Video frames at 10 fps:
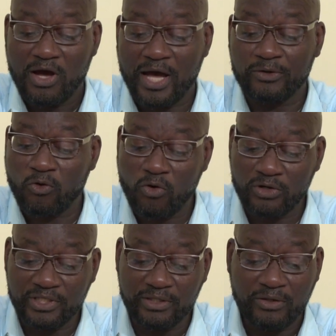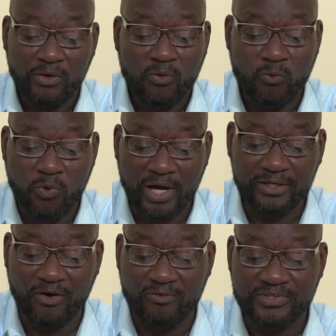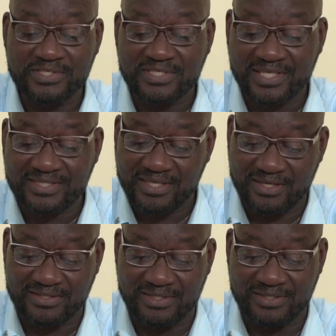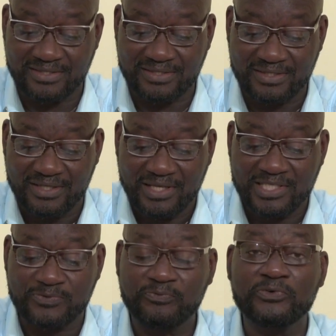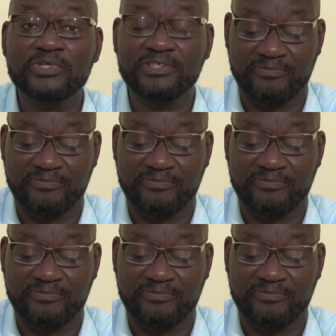and only one of the six cases is fully